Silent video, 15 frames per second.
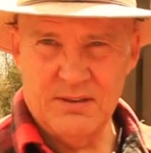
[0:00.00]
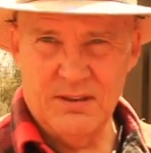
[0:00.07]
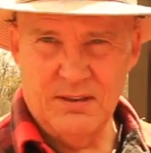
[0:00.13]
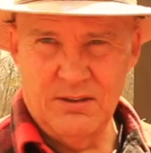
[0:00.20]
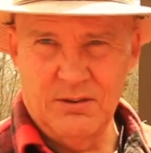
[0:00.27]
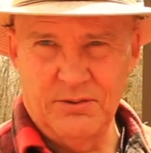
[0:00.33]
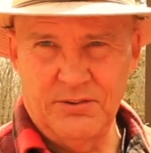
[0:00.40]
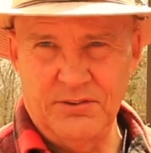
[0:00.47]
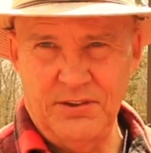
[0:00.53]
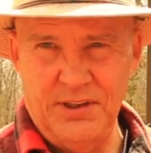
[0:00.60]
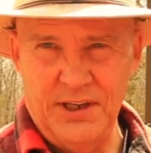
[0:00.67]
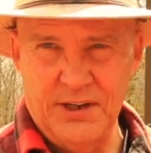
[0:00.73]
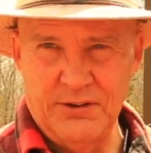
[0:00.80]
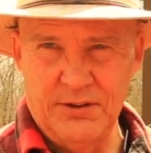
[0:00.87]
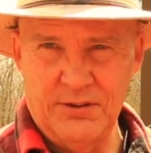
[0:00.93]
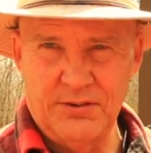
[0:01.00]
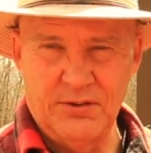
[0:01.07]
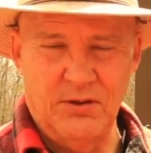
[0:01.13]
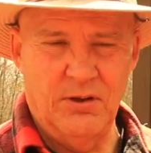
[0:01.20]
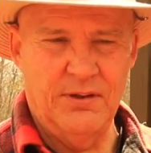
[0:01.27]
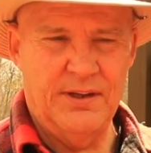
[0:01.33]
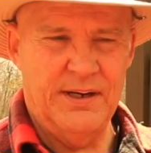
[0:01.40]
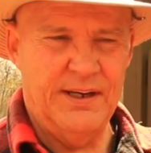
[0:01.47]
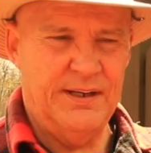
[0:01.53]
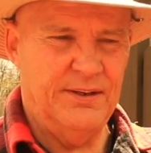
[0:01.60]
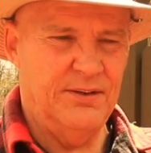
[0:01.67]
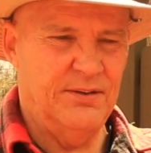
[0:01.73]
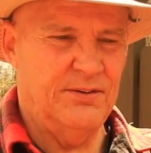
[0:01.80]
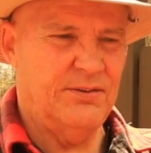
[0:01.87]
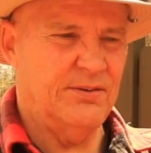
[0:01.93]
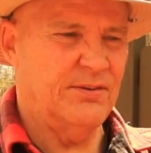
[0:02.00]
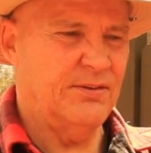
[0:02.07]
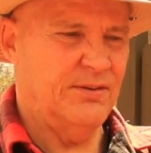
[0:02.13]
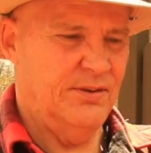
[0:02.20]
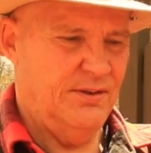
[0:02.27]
little Sierra saw that I use.